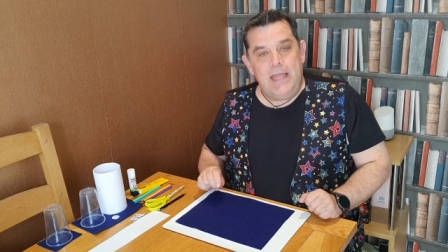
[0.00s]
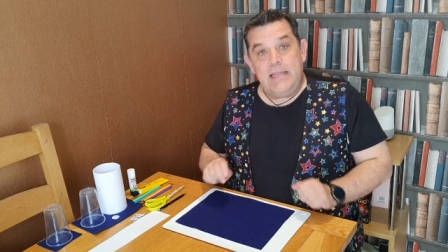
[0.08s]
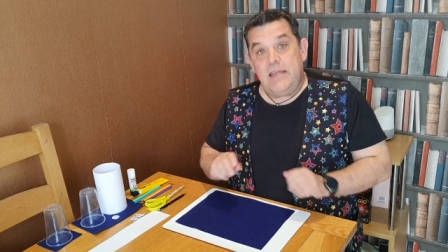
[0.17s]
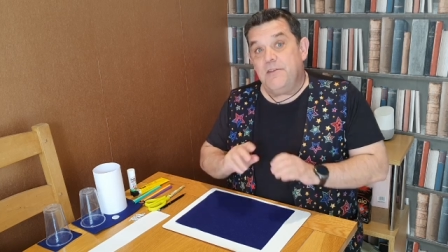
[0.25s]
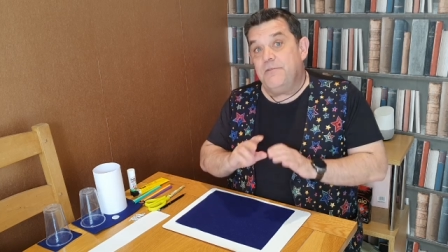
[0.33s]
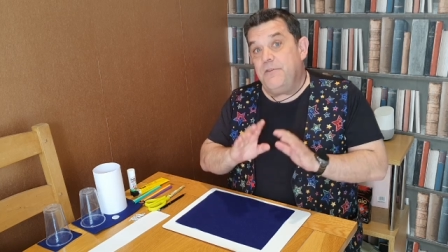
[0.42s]

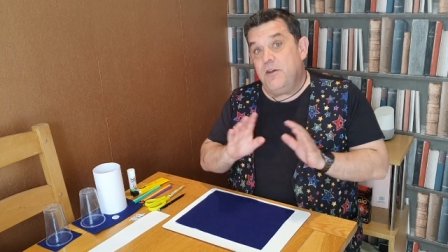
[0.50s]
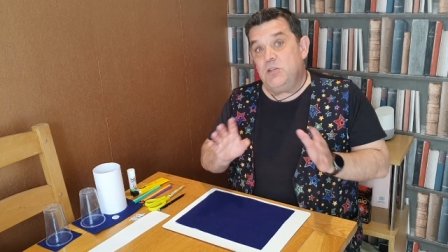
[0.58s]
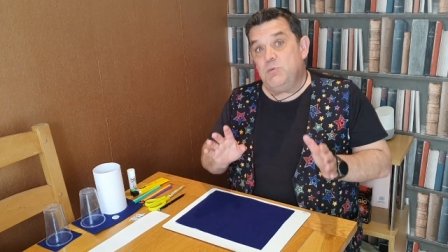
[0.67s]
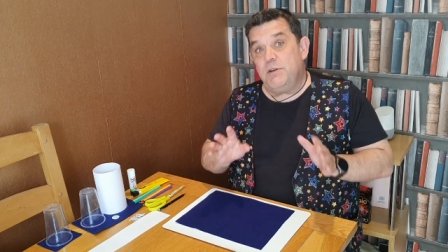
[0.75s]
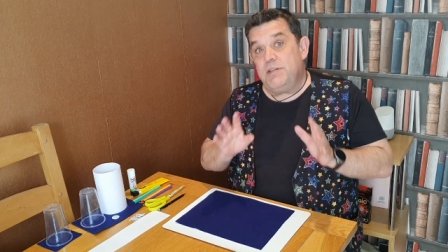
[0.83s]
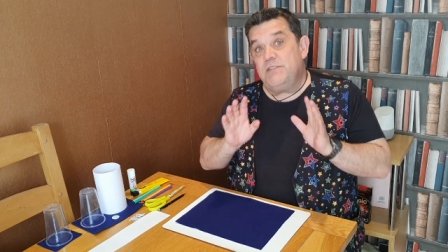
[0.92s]
Now the
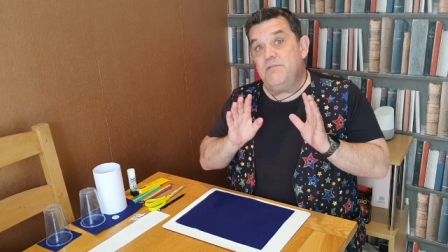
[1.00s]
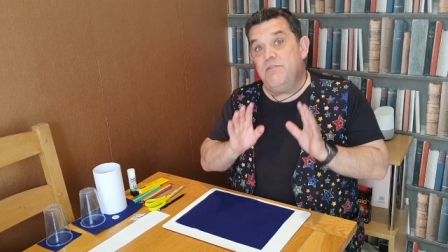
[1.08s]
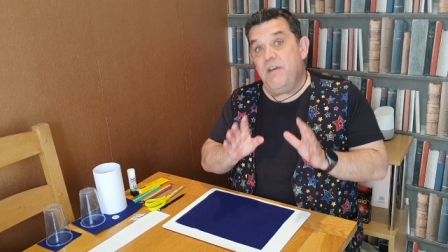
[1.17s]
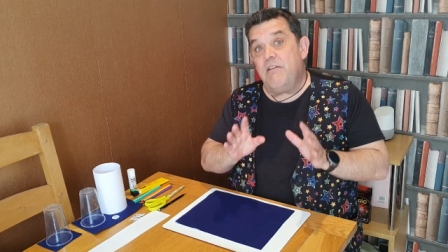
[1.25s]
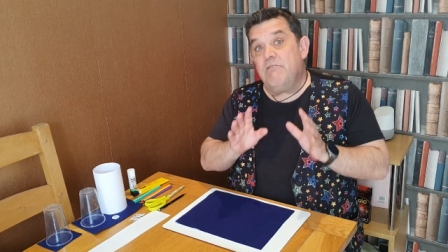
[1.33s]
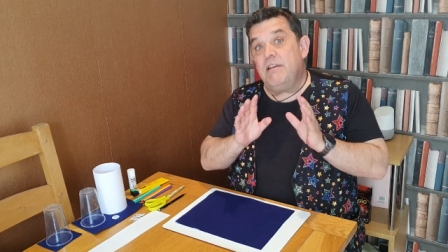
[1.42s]
first one is
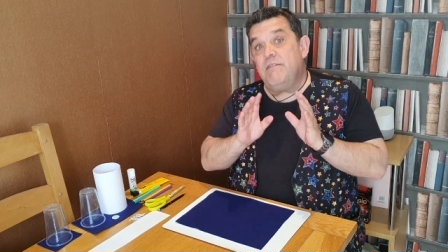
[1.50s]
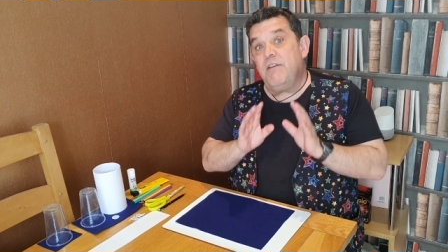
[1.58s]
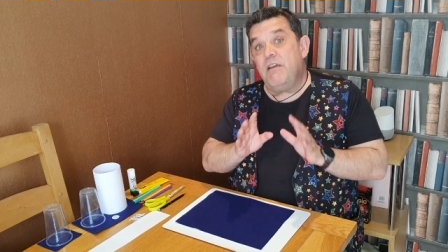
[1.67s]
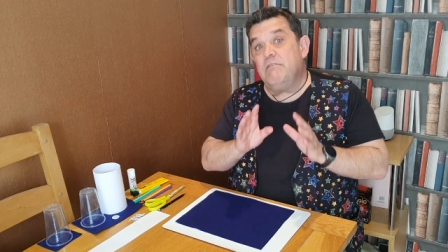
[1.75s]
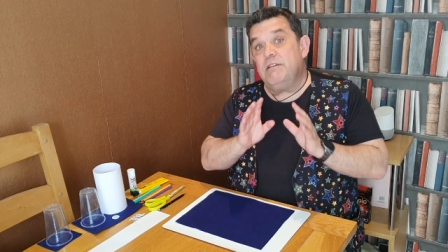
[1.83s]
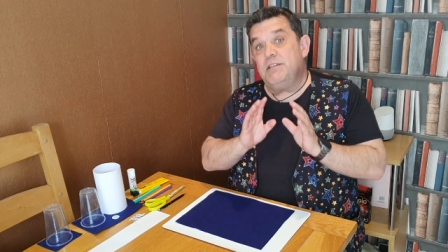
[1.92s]
very,
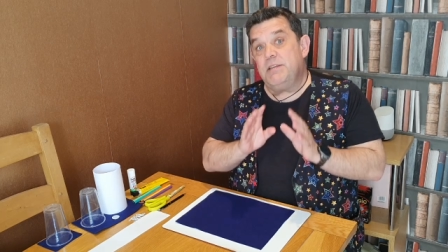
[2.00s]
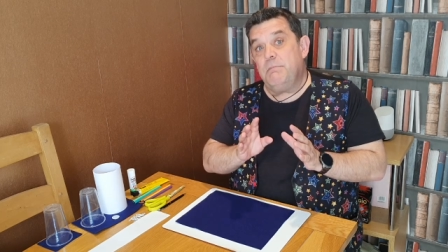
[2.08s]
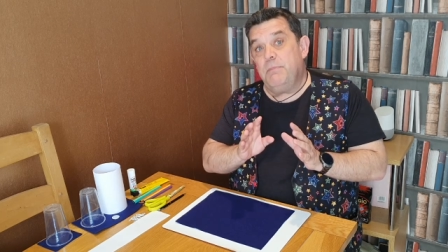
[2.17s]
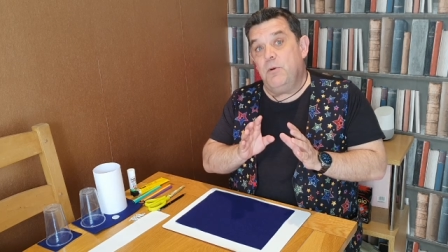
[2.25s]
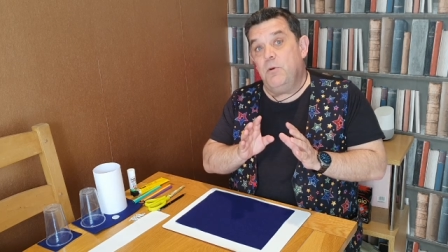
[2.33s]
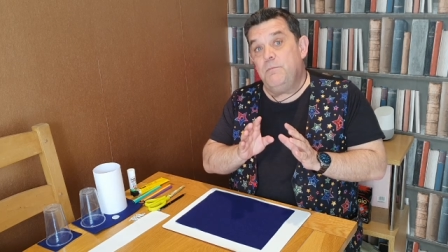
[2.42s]
very
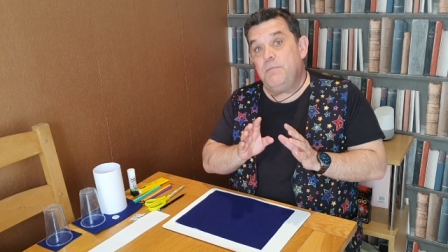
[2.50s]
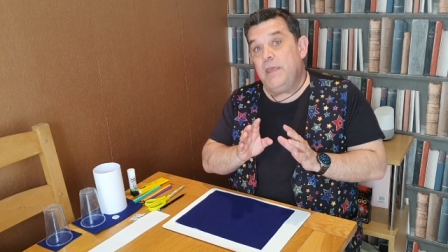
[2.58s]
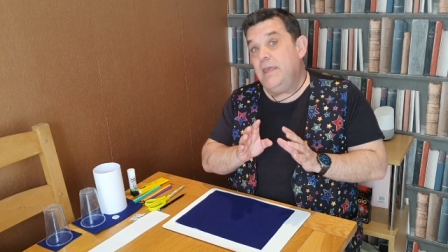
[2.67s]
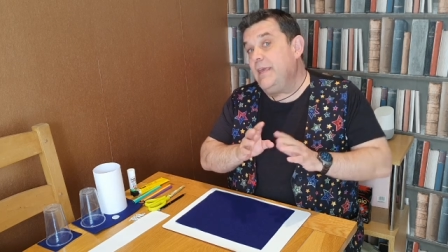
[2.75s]
simple.